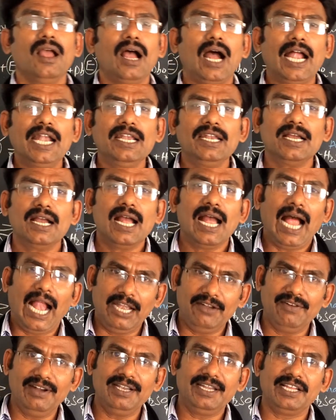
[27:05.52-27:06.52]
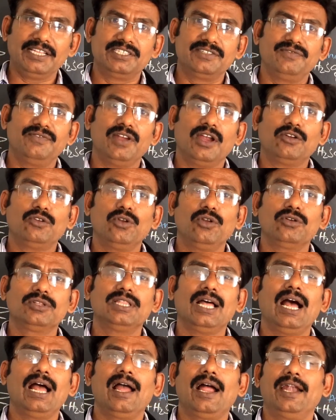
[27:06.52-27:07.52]
And advantage, we have to look
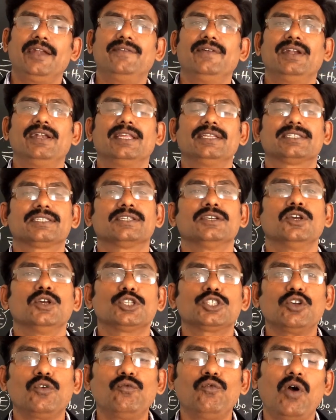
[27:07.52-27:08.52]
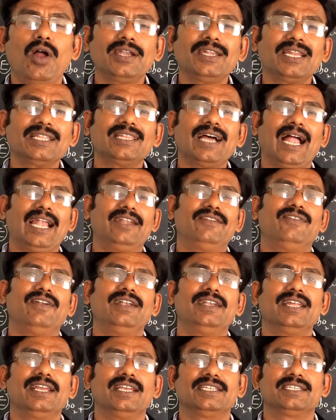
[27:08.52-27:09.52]
the advantage. So what are the
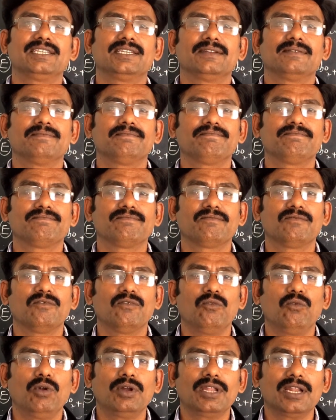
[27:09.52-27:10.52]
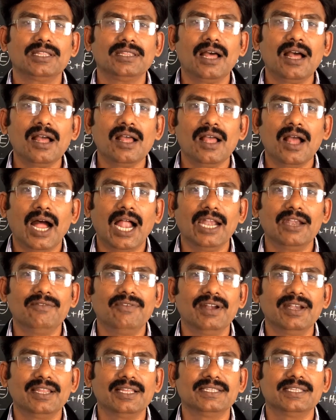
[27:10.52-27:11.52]
advantage? What are the
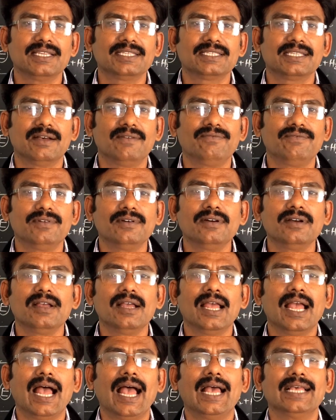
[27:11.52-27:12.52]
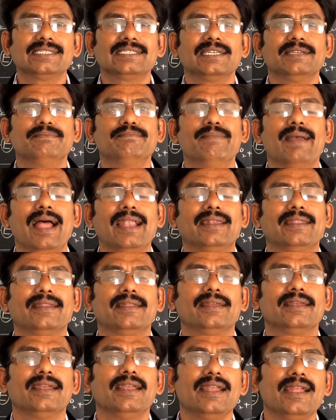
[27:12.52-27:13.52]
advantages of acid
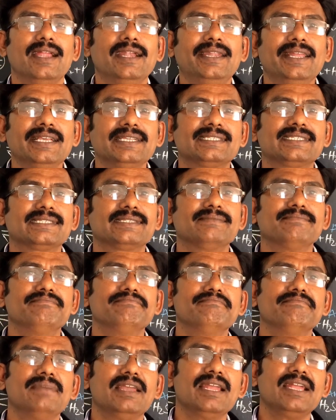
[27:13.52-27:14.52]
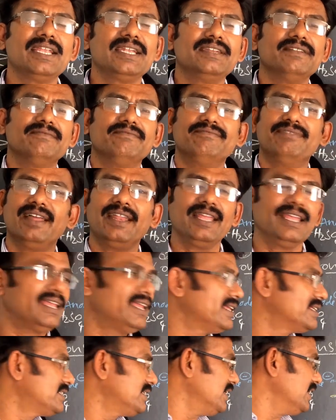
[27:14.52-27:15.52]
battery? It is made very
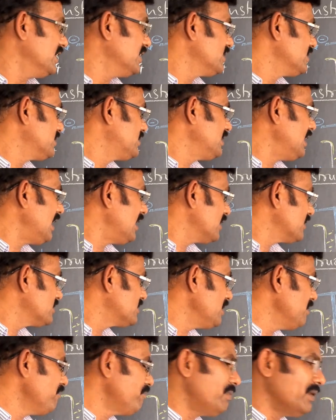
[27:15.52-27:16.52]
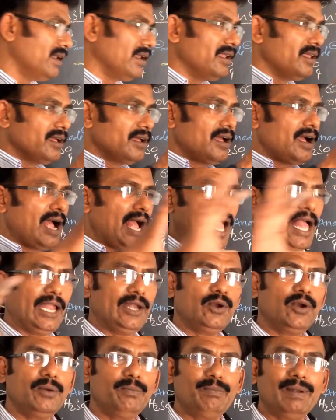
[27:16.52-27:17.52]
easy. See, simple.
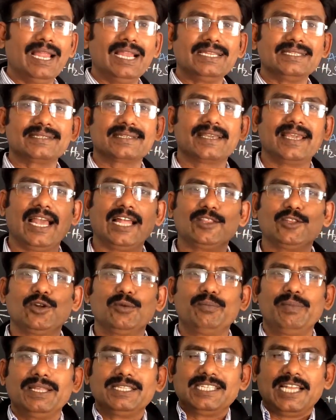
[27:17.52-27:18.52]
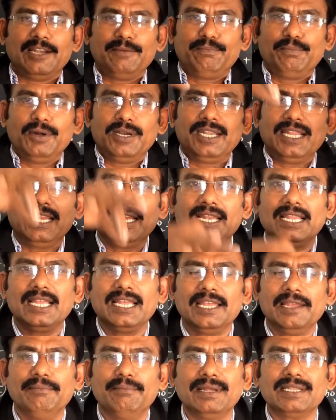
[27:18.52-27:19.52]
Anode plates, cathode plates, and put in
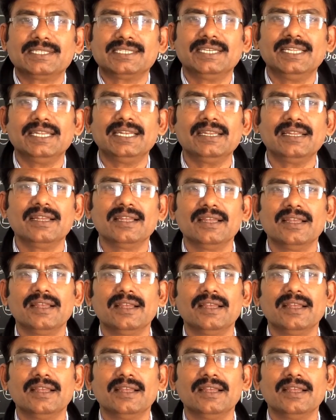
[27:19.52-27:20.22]
immersed in